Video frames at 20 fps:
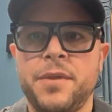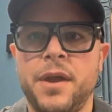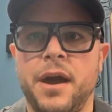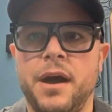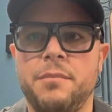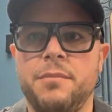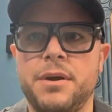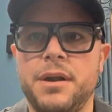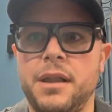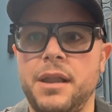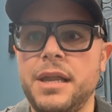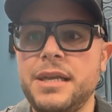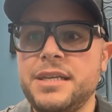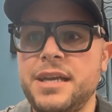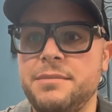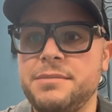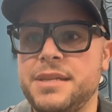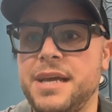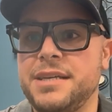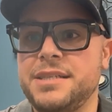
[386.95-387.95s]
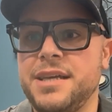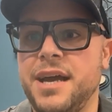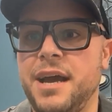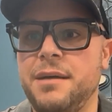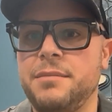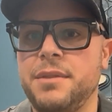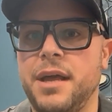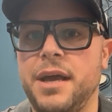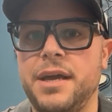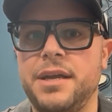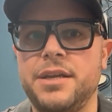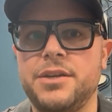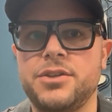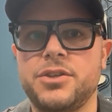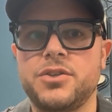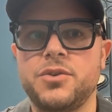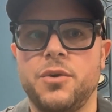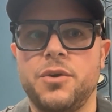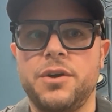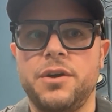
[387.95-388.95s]
But a lot of times that timeline
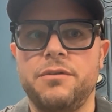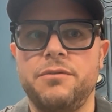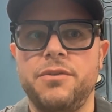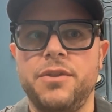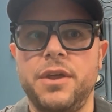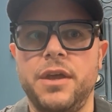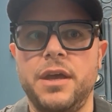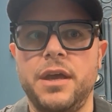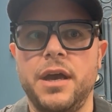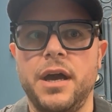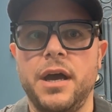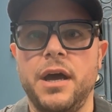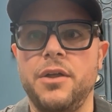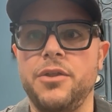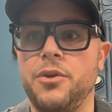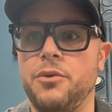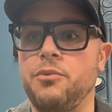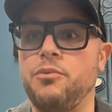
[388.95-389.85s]
is sort of the